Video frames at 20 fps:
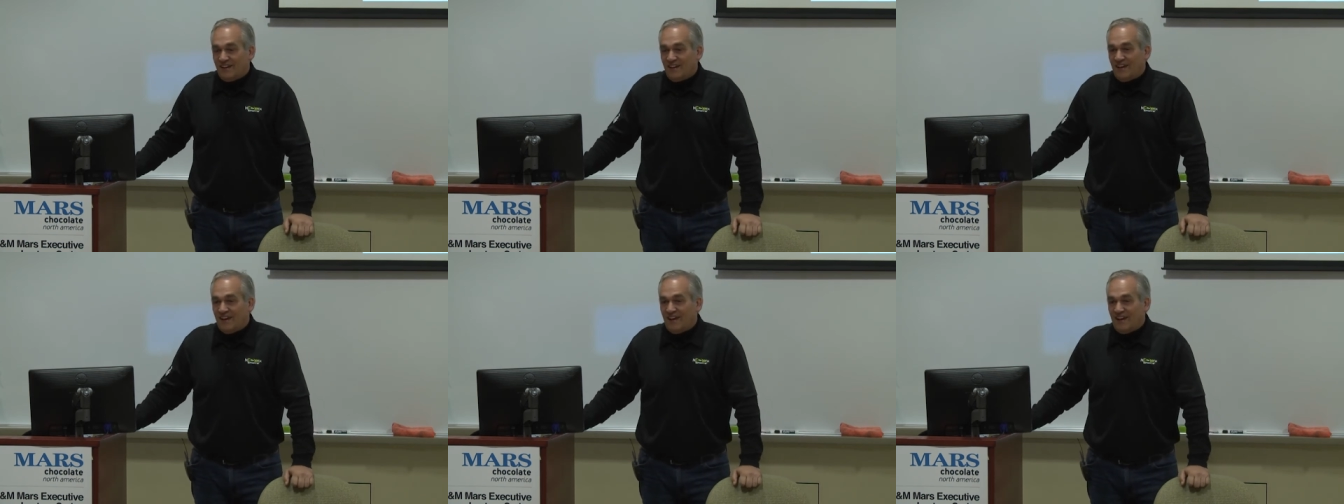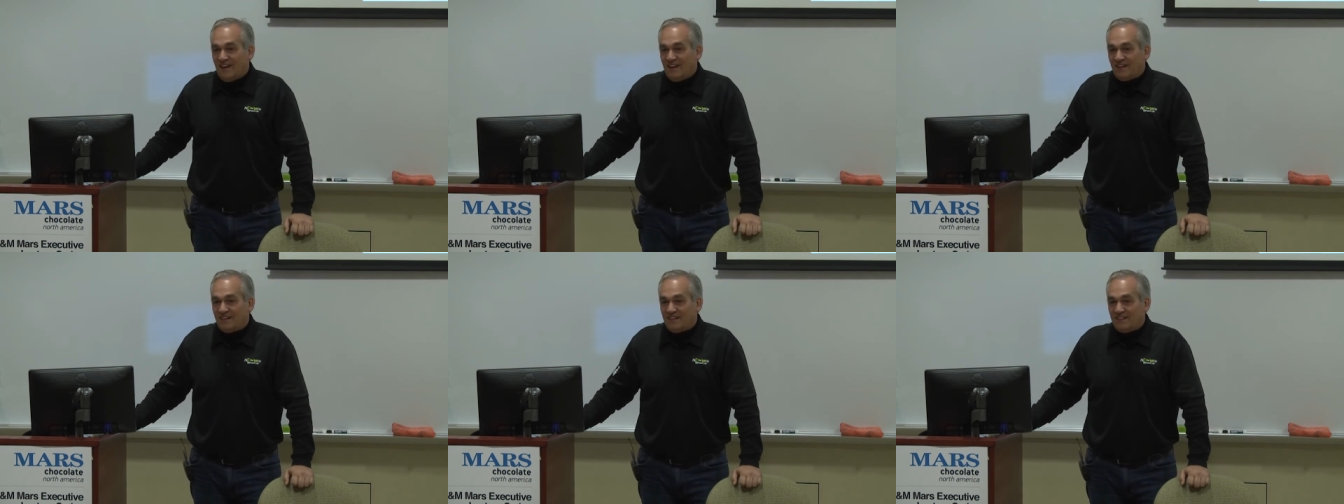
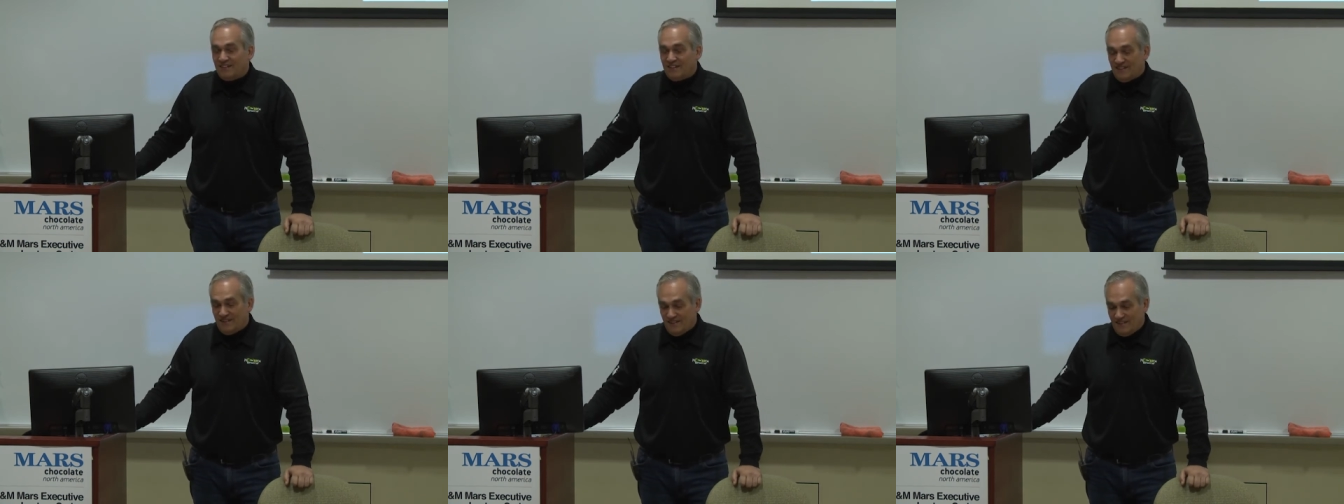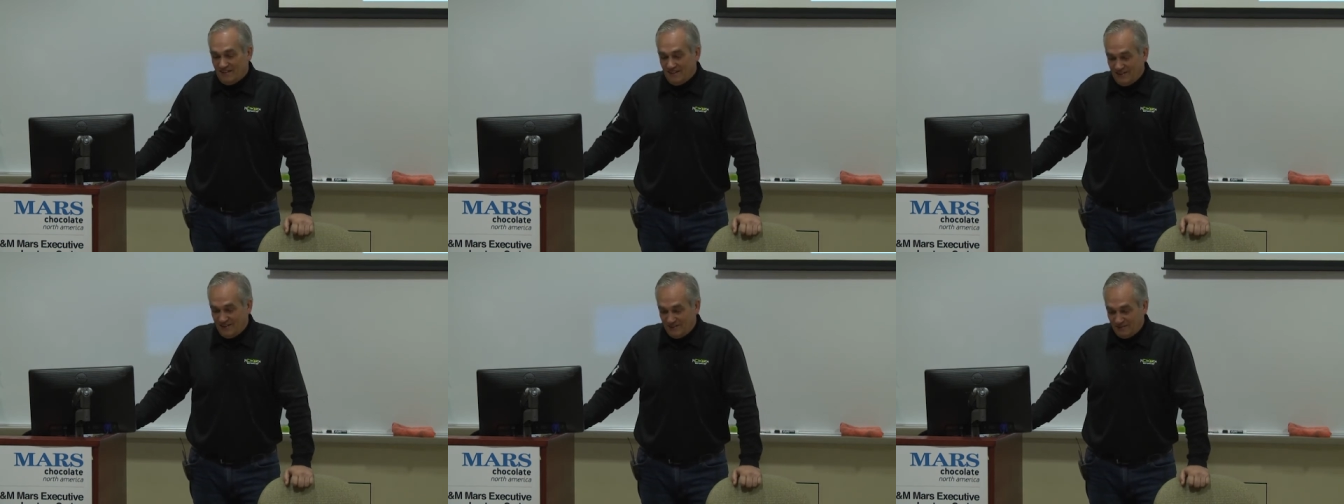And
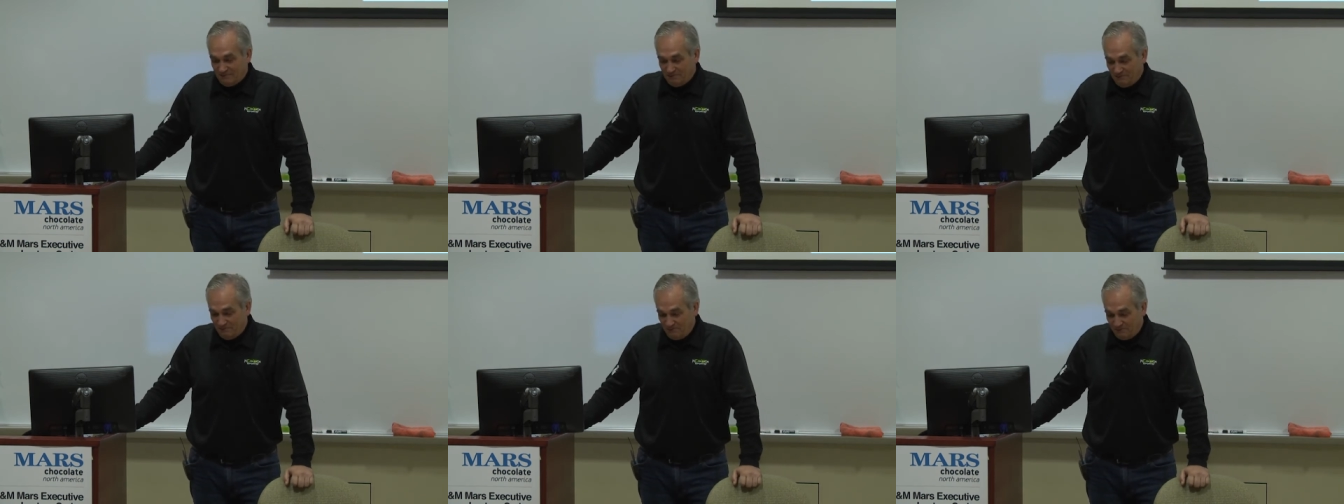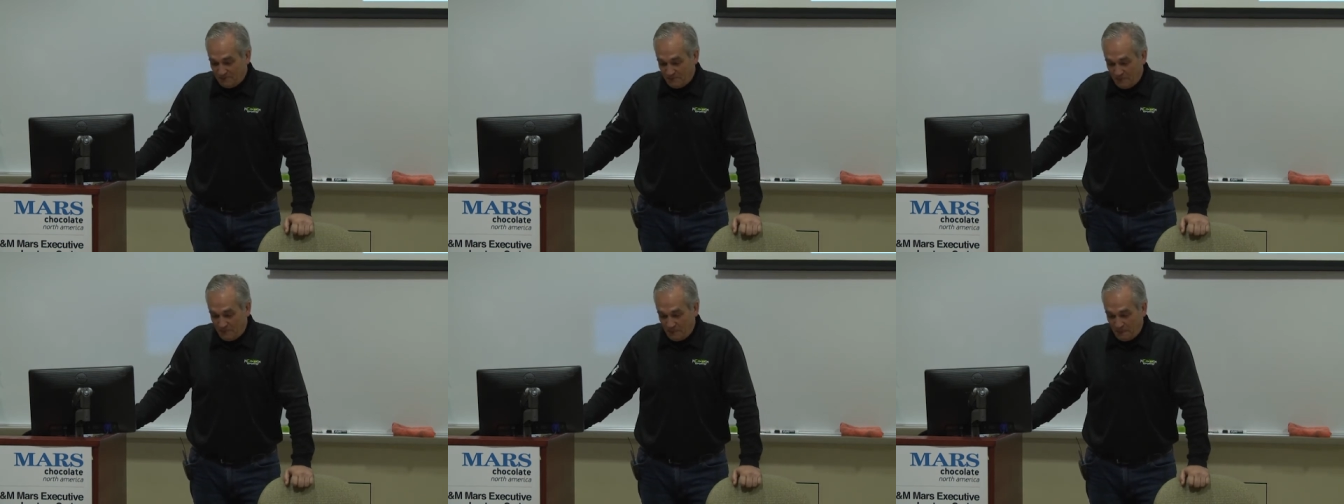uh,
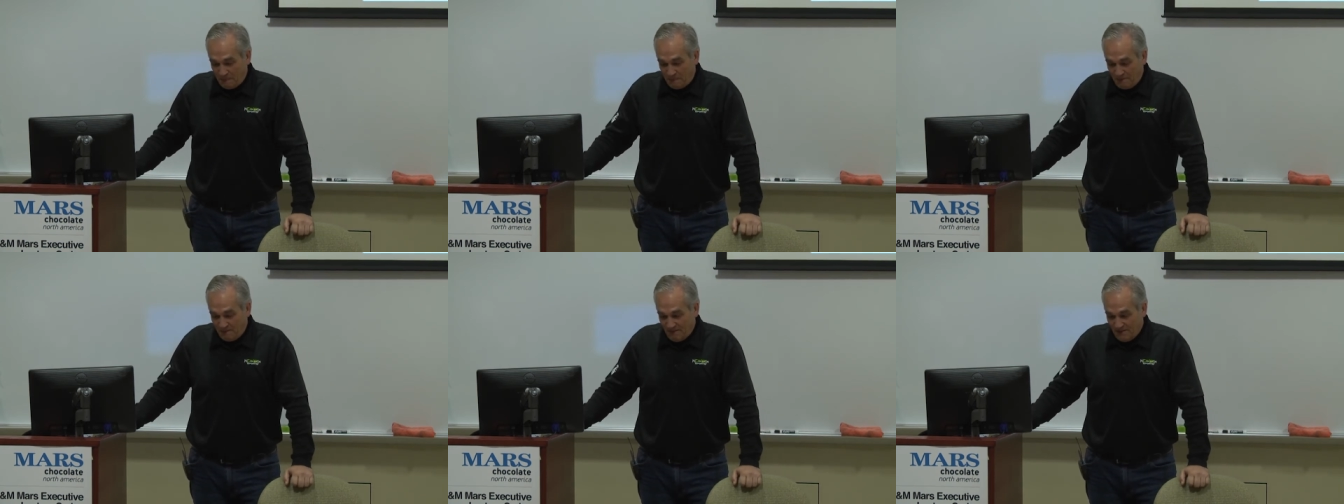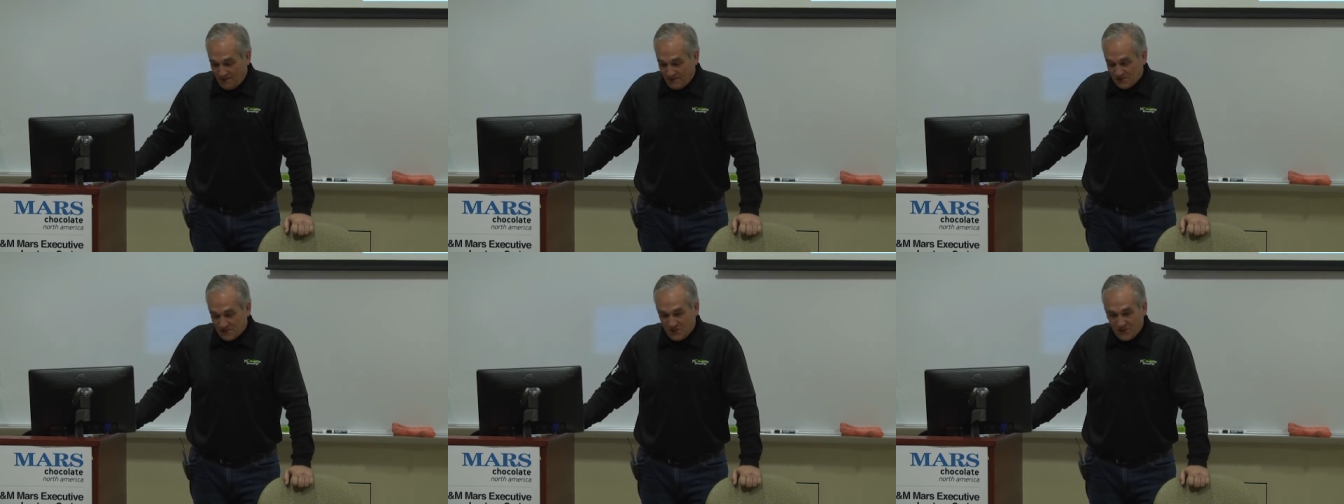
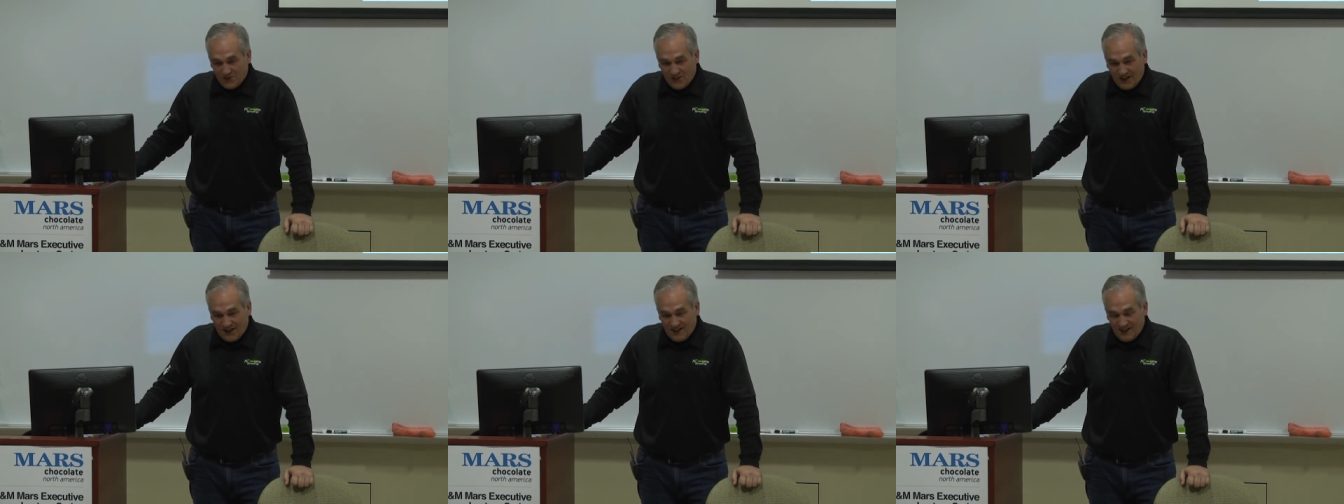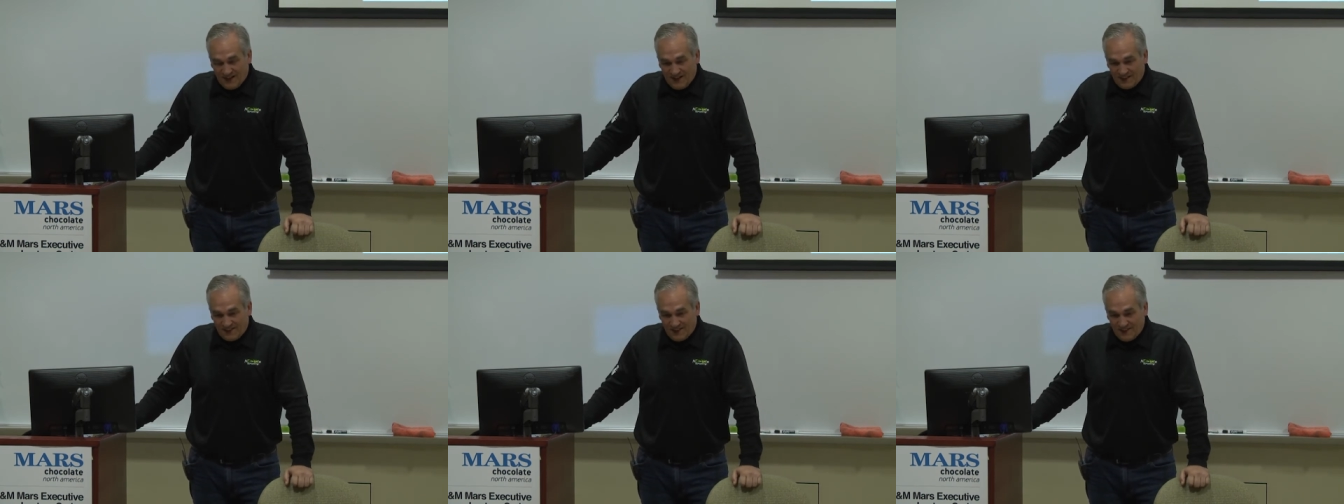so I,
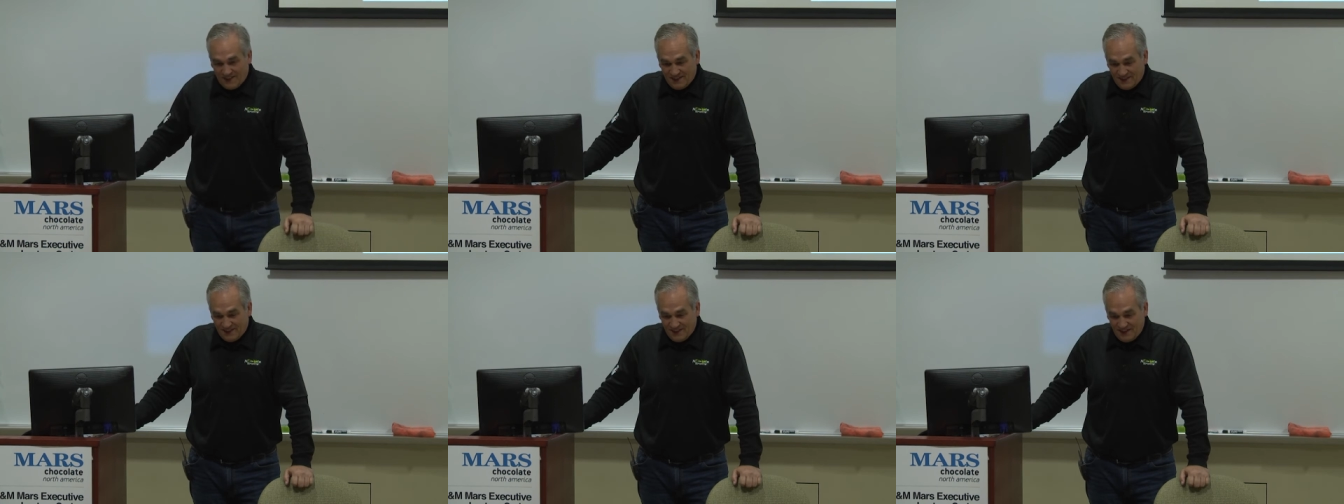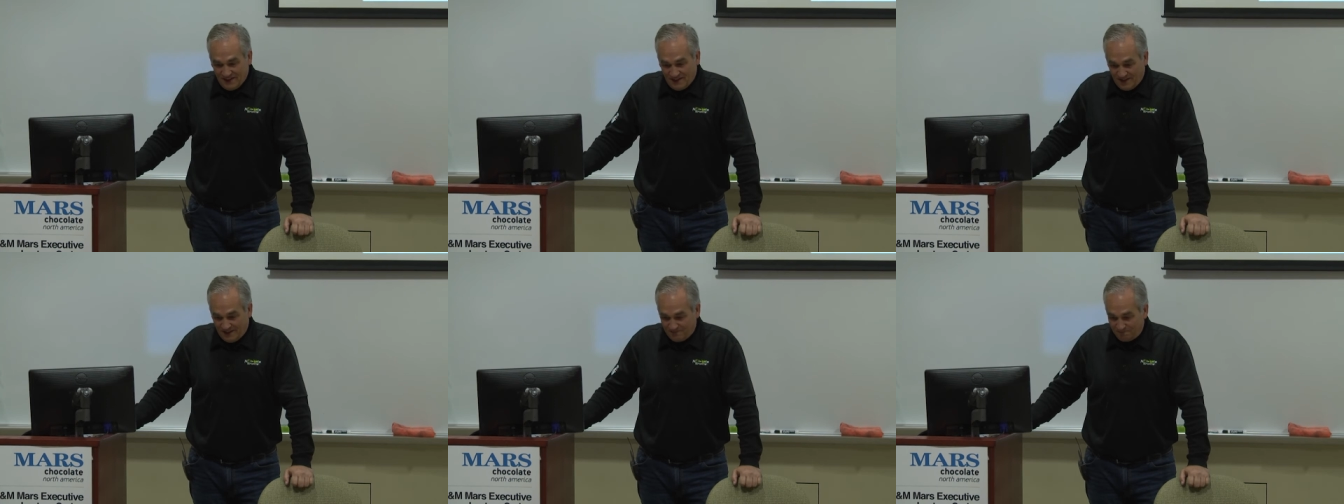I, think
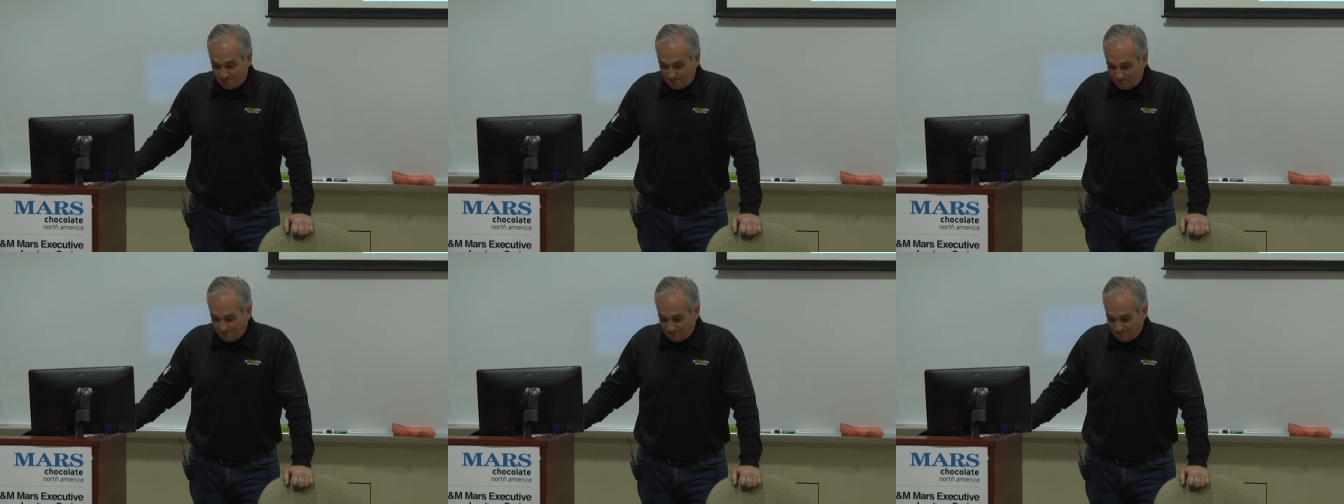the, um,